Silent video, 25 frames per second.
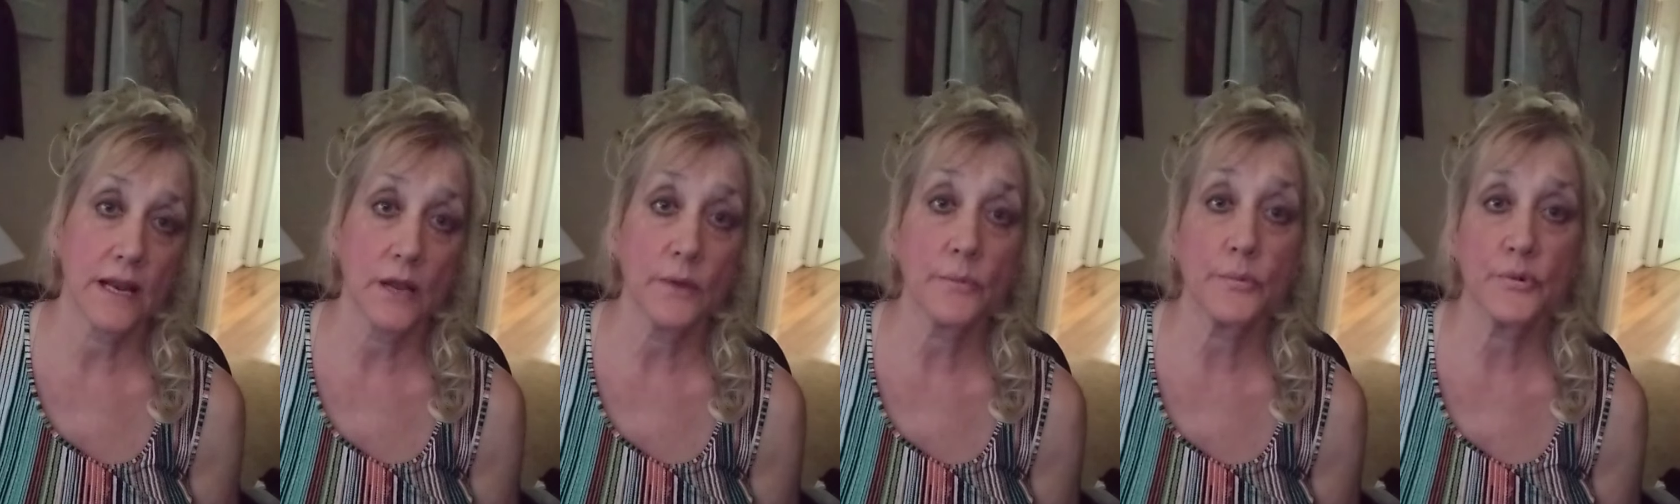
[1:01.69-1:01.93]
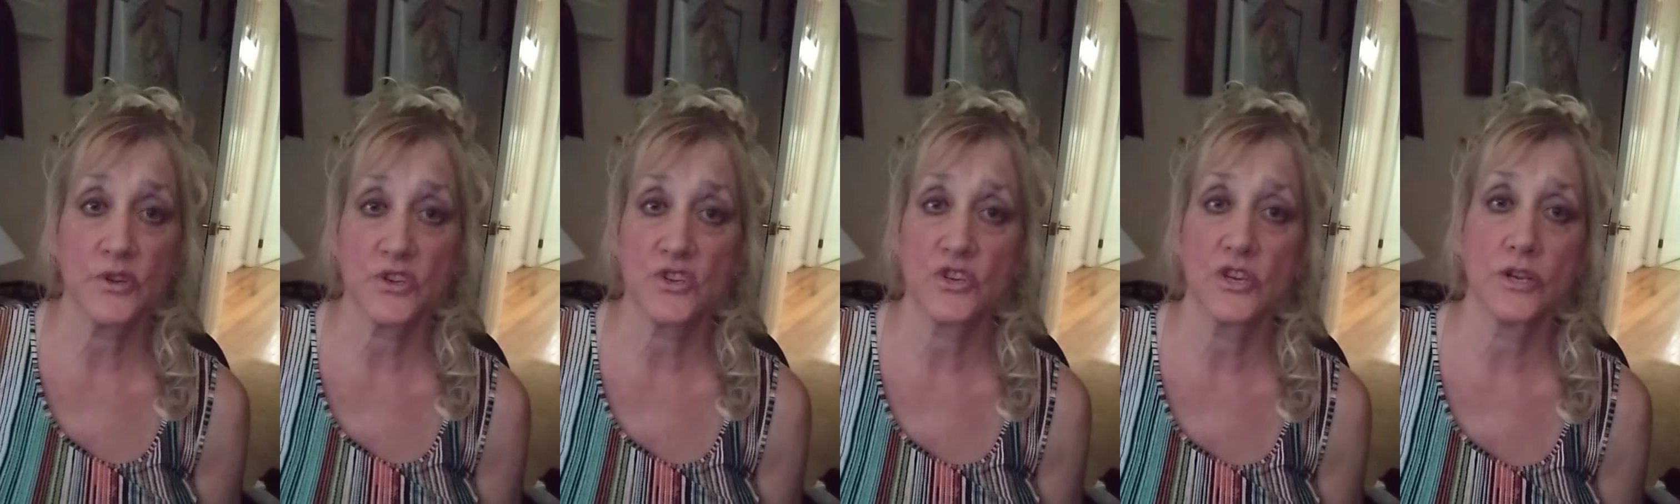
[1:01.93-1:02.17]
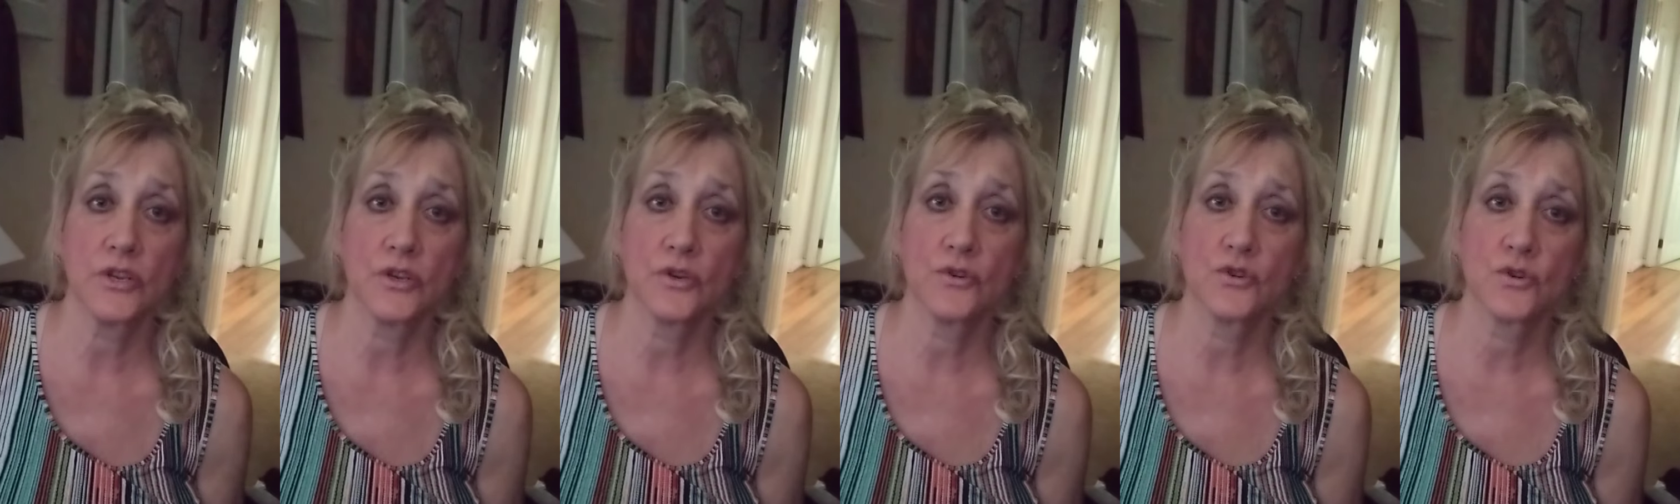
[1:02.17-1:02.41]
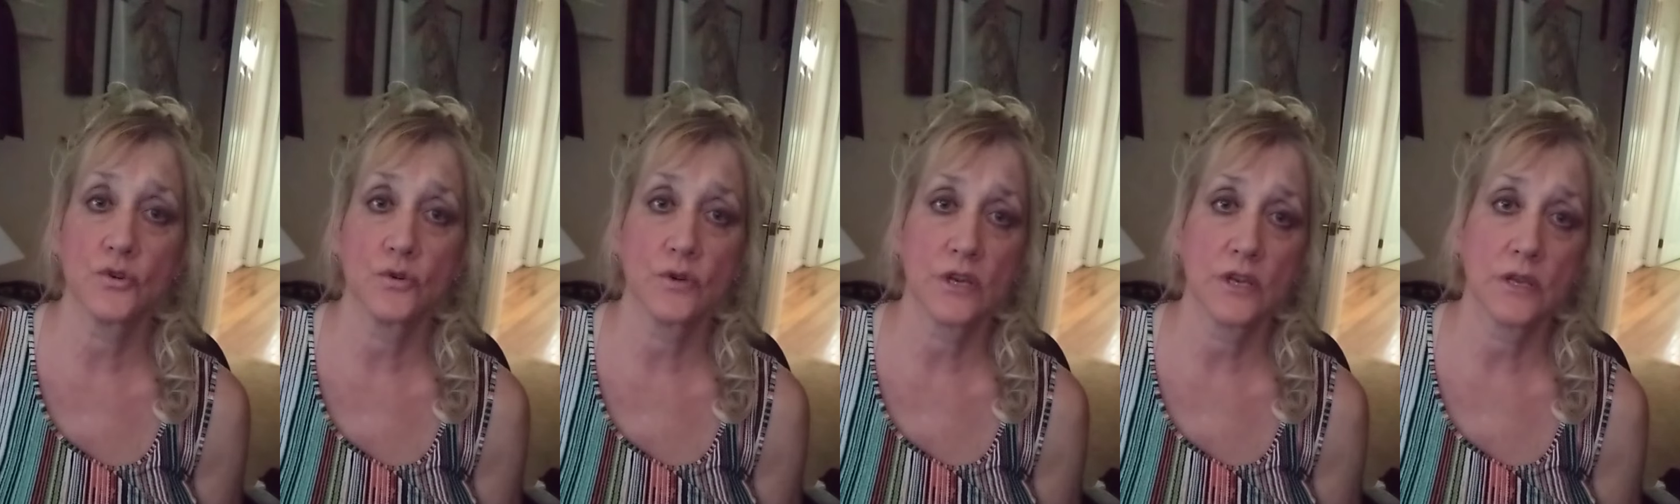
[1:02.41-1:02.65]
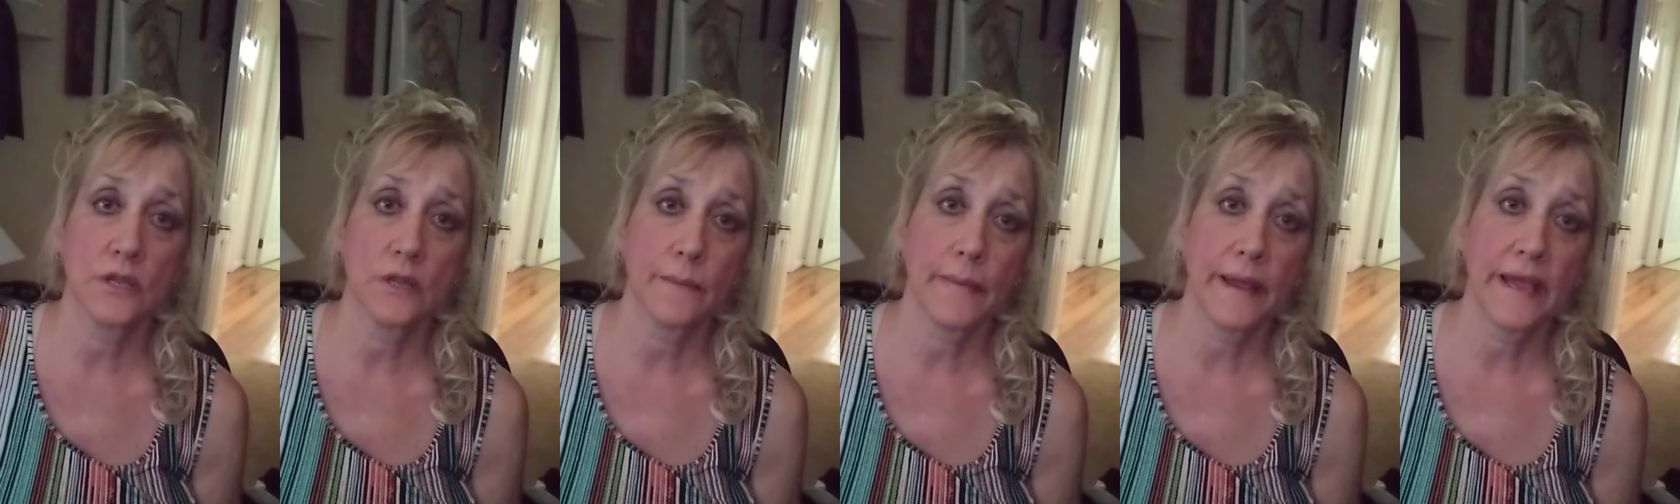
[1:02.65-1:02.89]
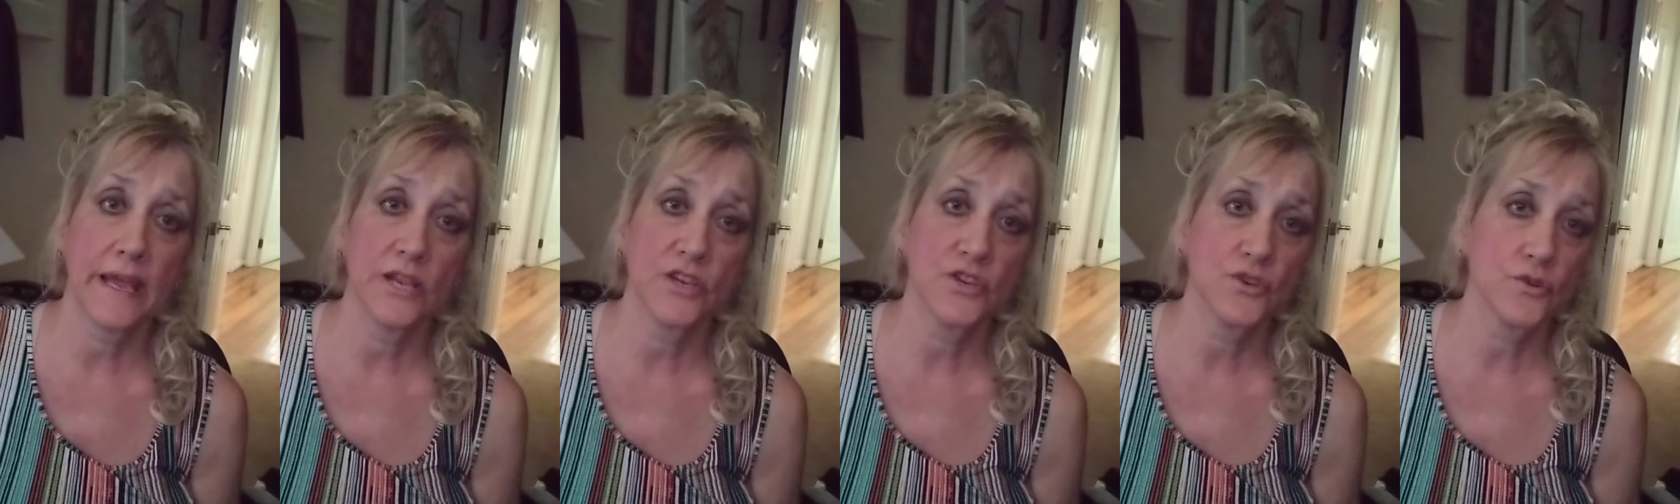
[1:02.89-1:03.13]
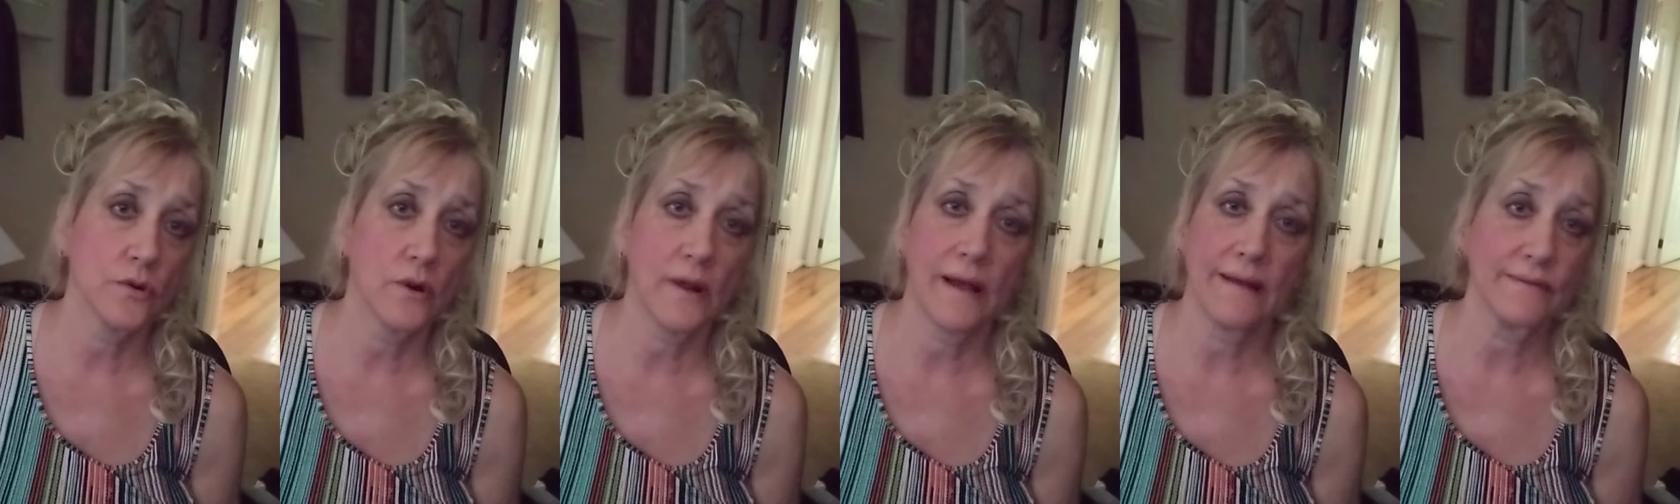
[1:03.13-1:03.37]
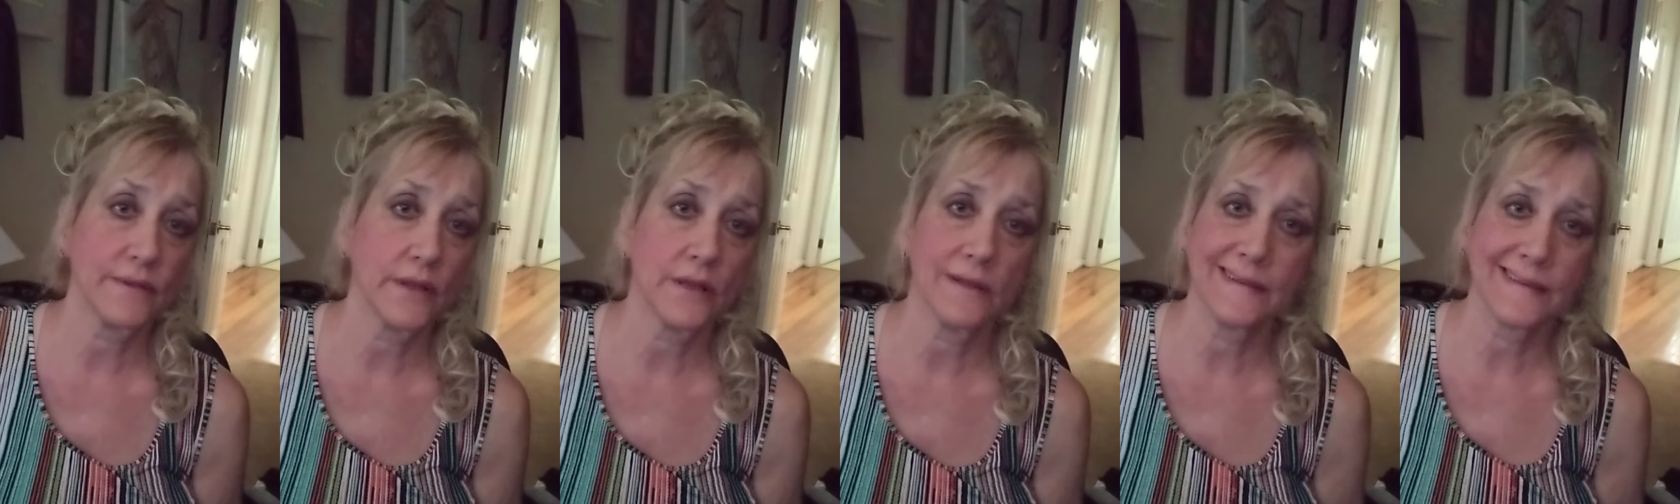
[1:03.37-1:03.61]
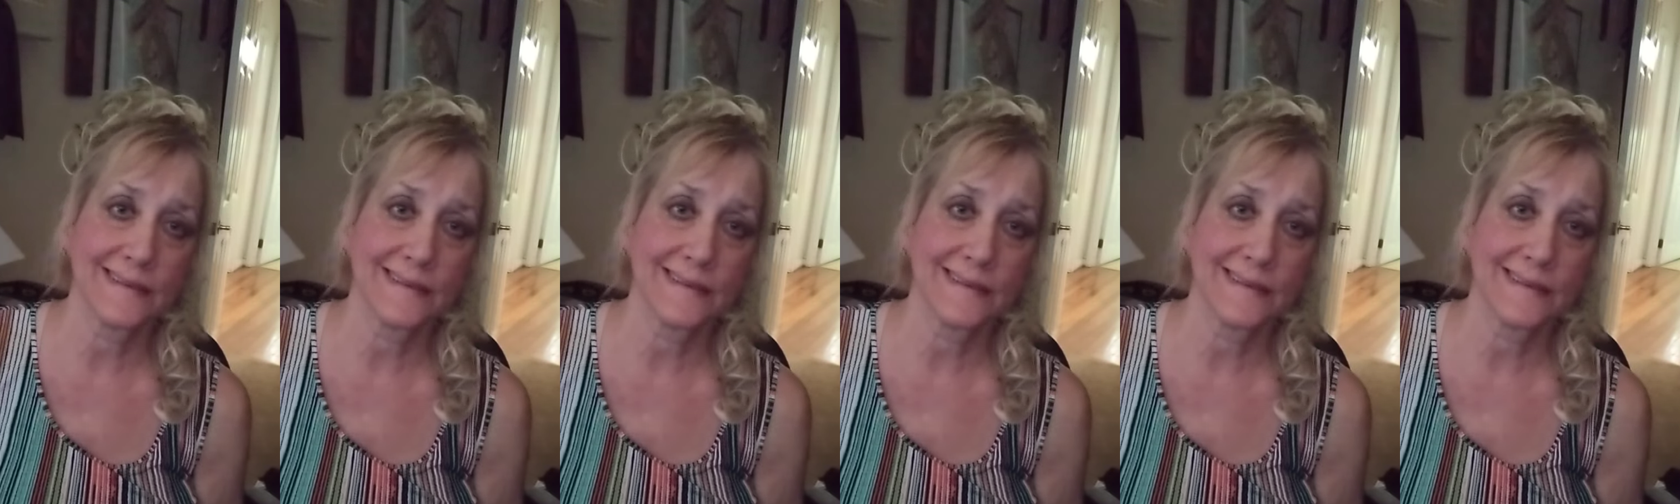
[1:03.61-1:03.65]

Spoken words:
And I appreciate you joining the page. You don't have to